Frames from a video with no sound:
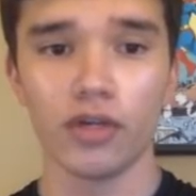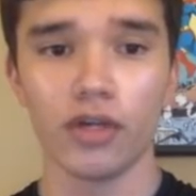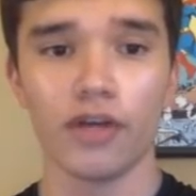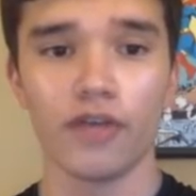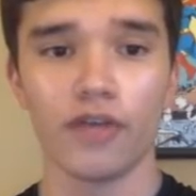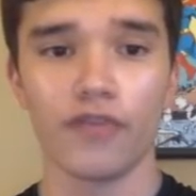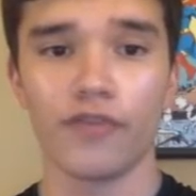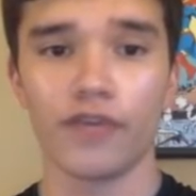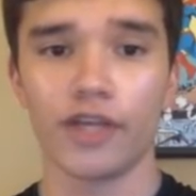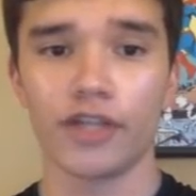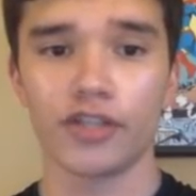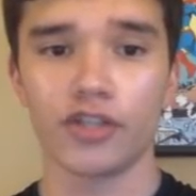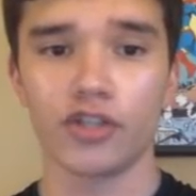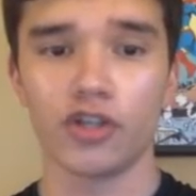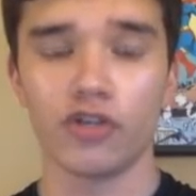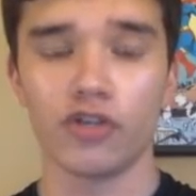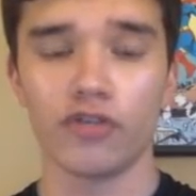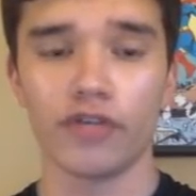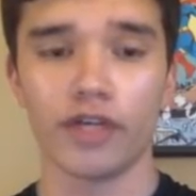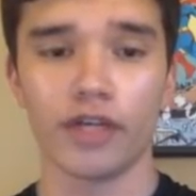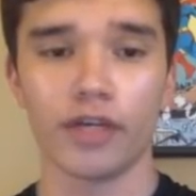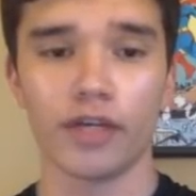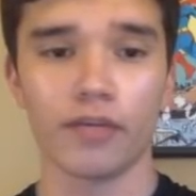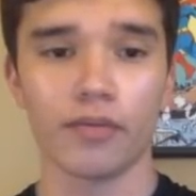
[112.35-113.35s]
Fashion
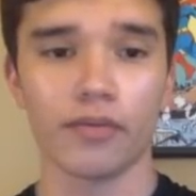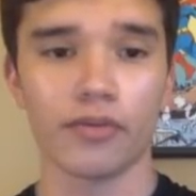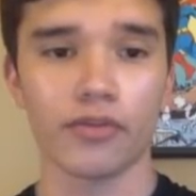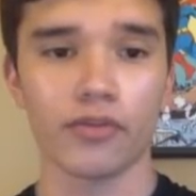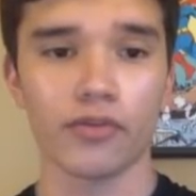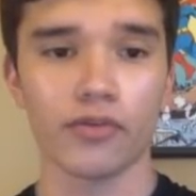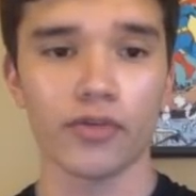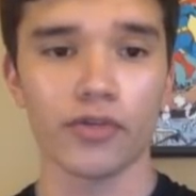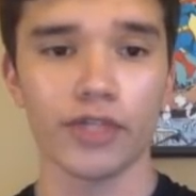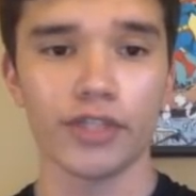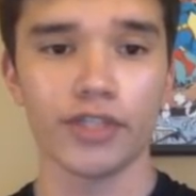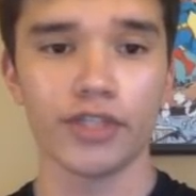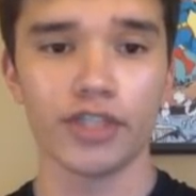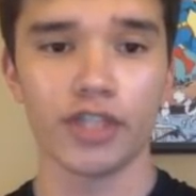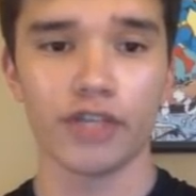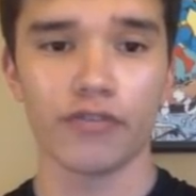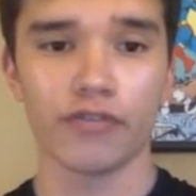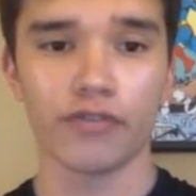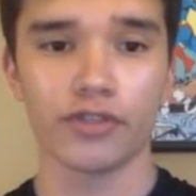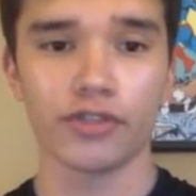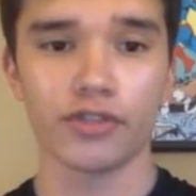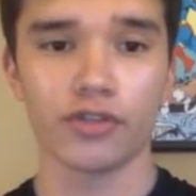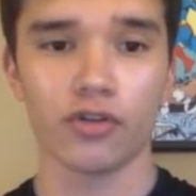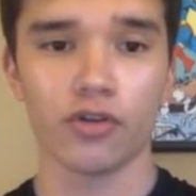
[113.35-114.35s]
Nova at number 3,
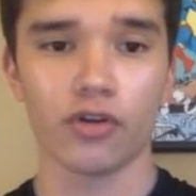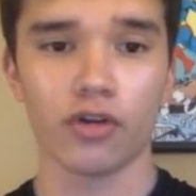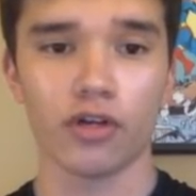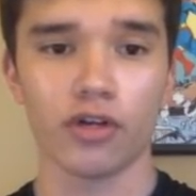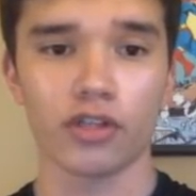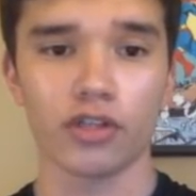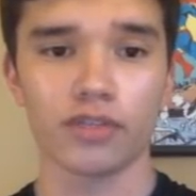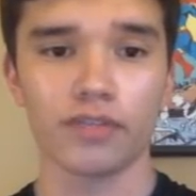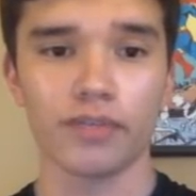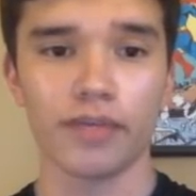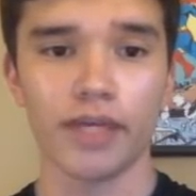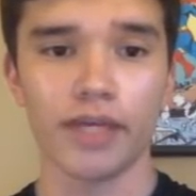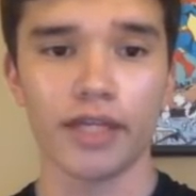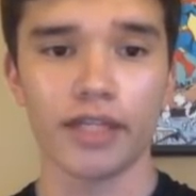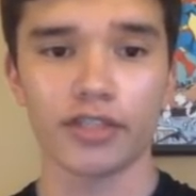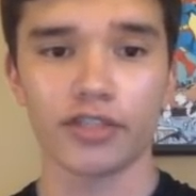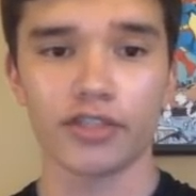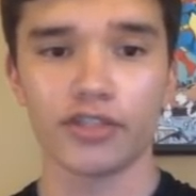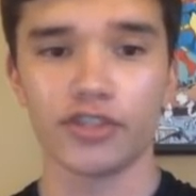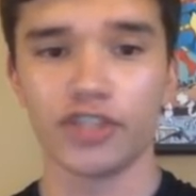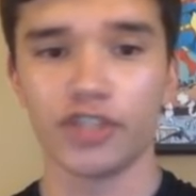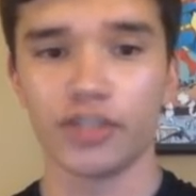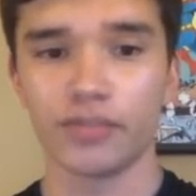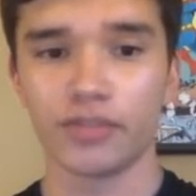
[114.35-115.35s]
Jeffree Star Cosmetics,
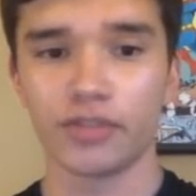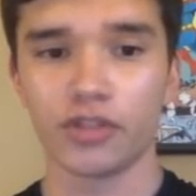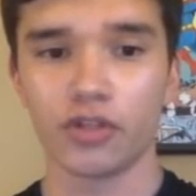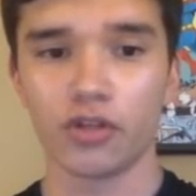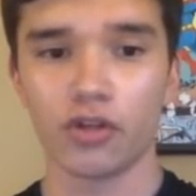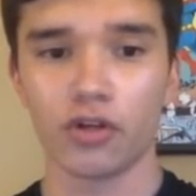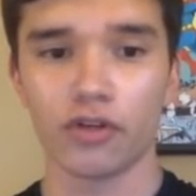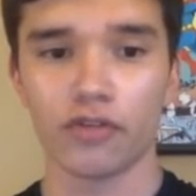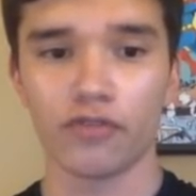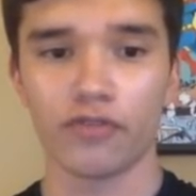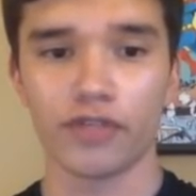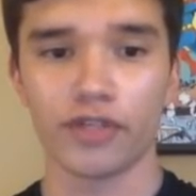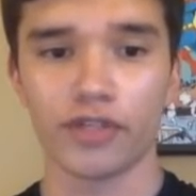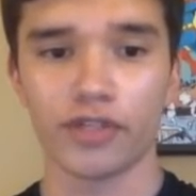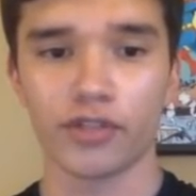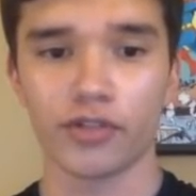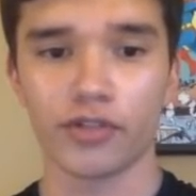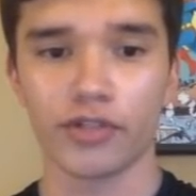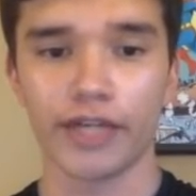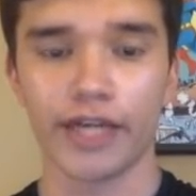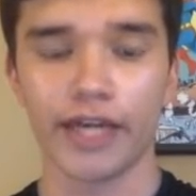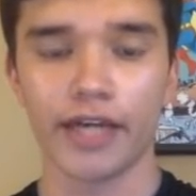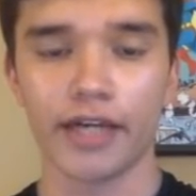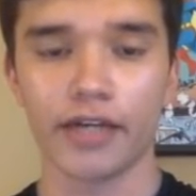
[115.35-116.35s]
Gymshark,
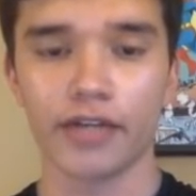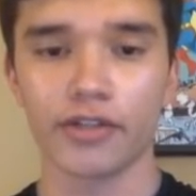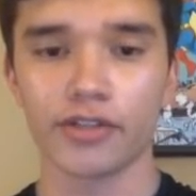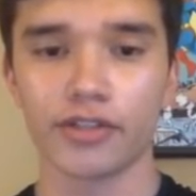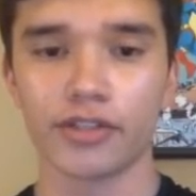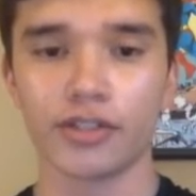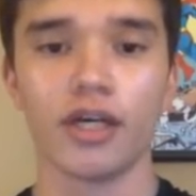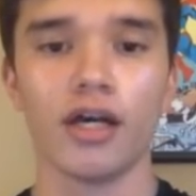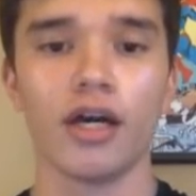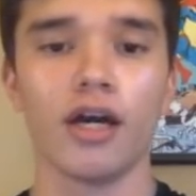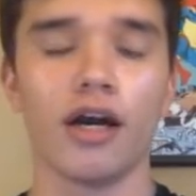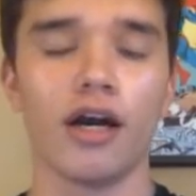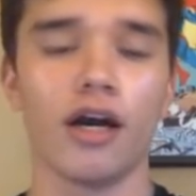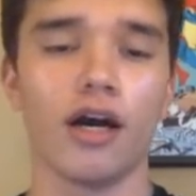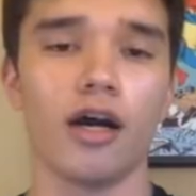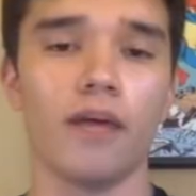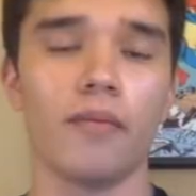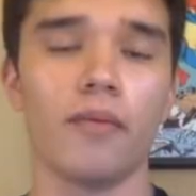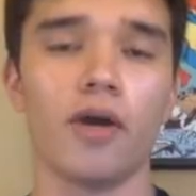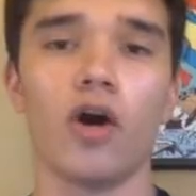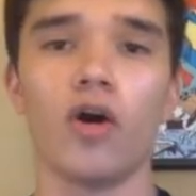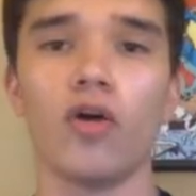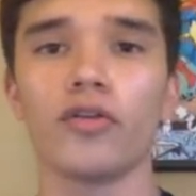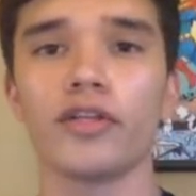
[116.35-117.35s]
Victory Hangers,
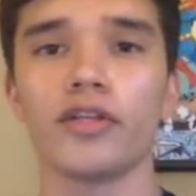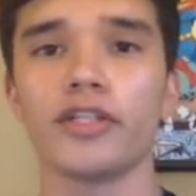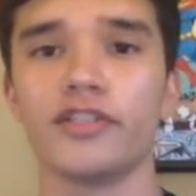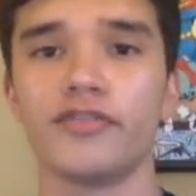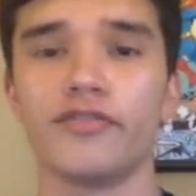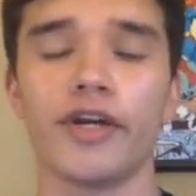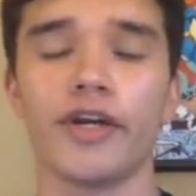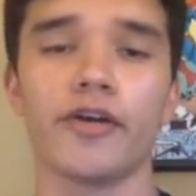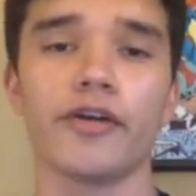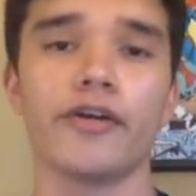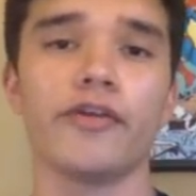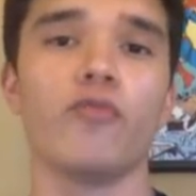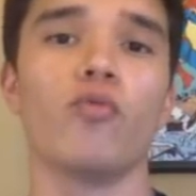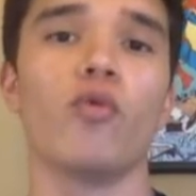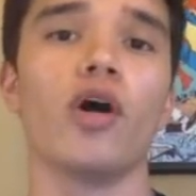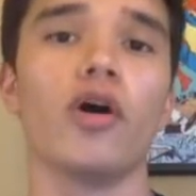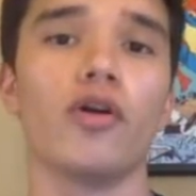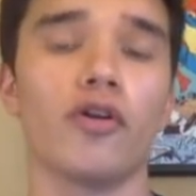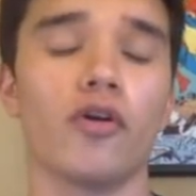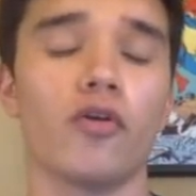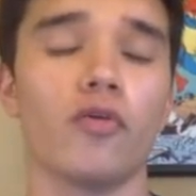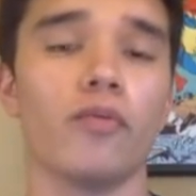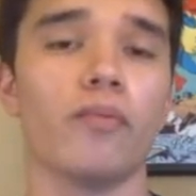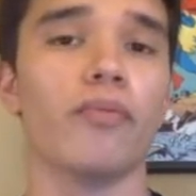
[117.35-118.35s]
all these very
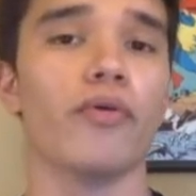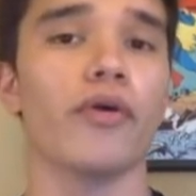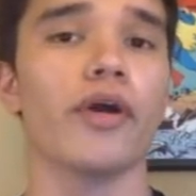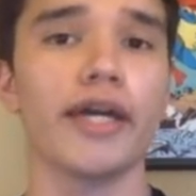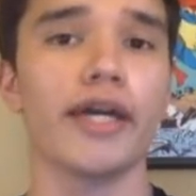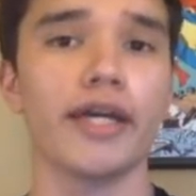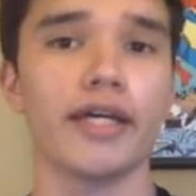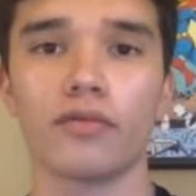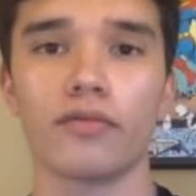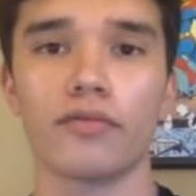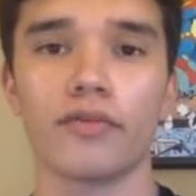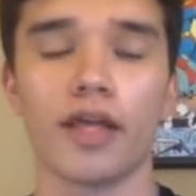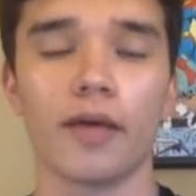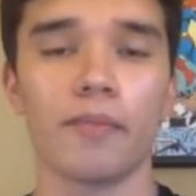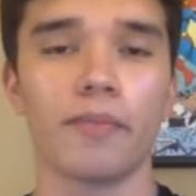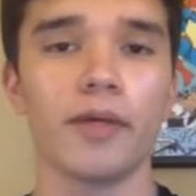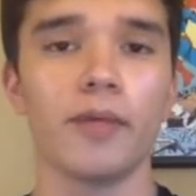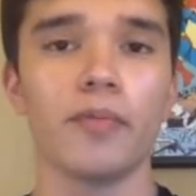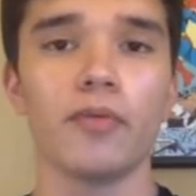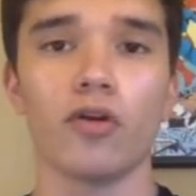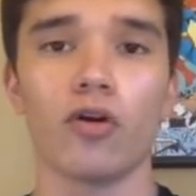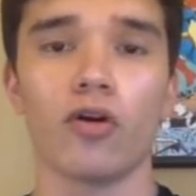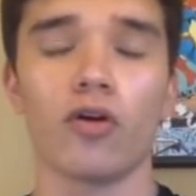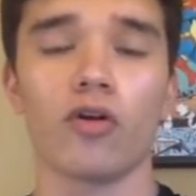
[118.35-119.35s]
well-known brands that
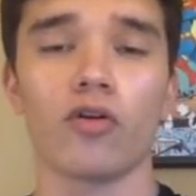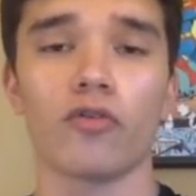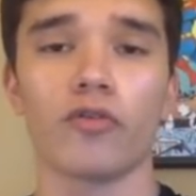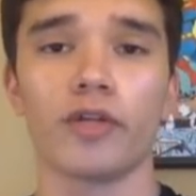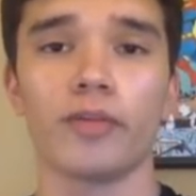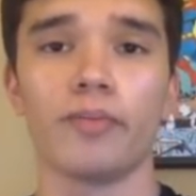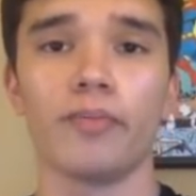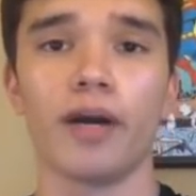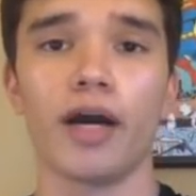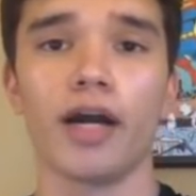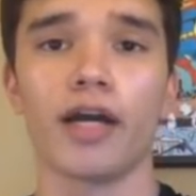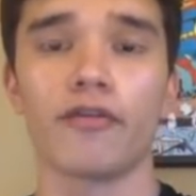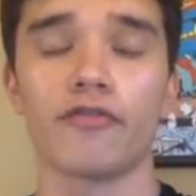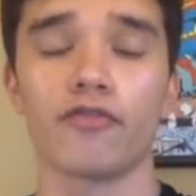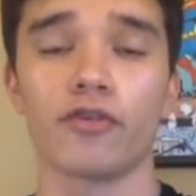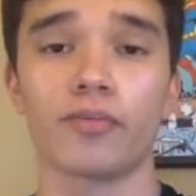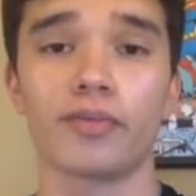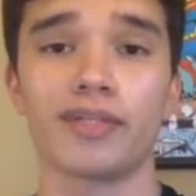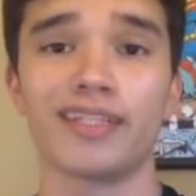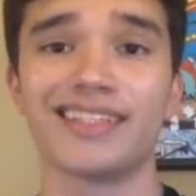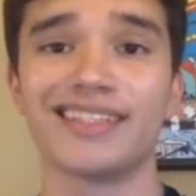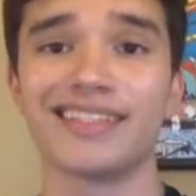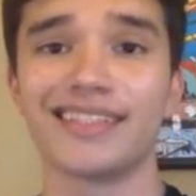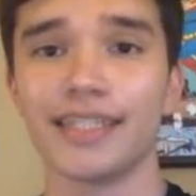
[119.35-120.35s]
people are already buying
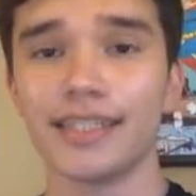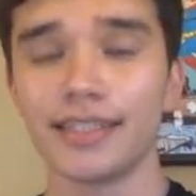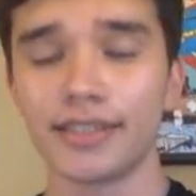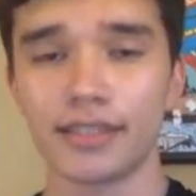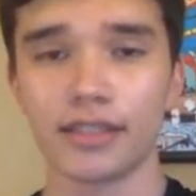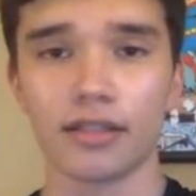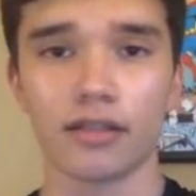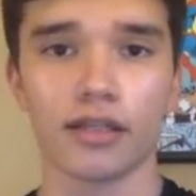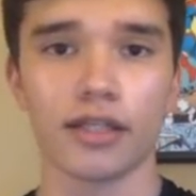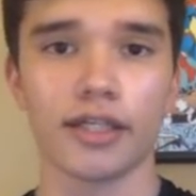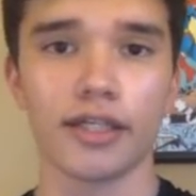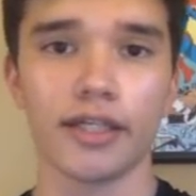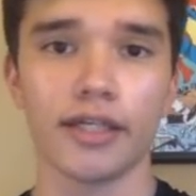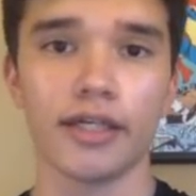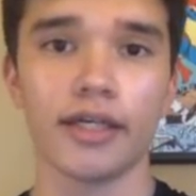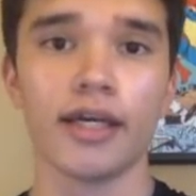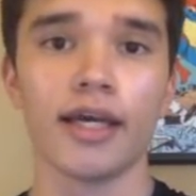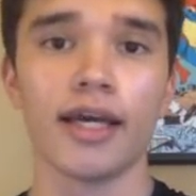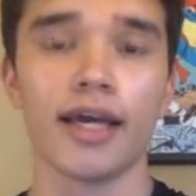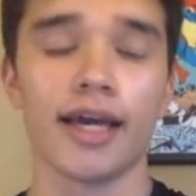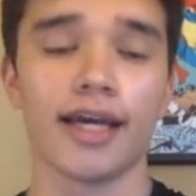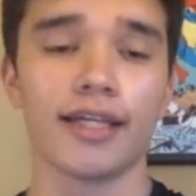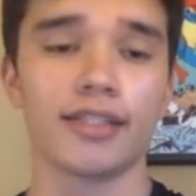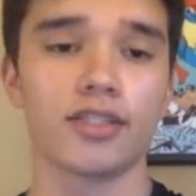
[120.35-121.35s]
from consistently.
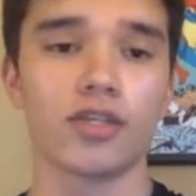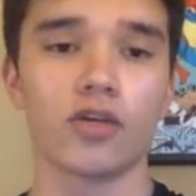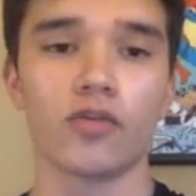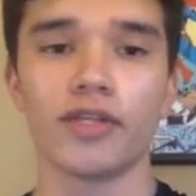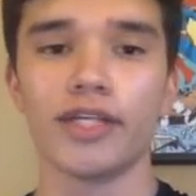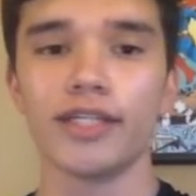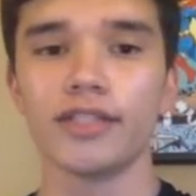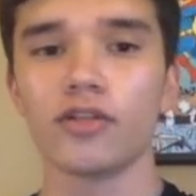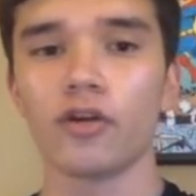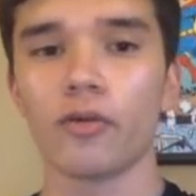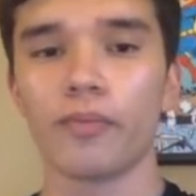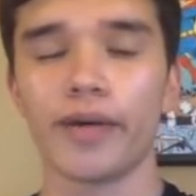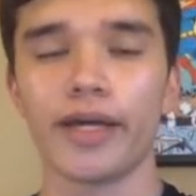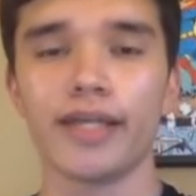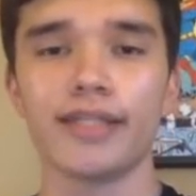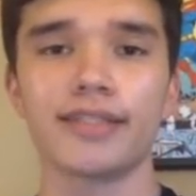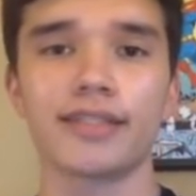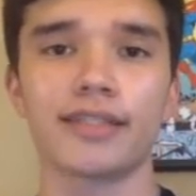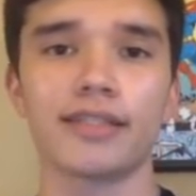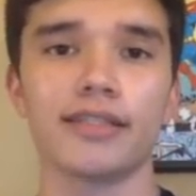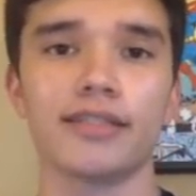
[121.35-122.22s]
And so these are basically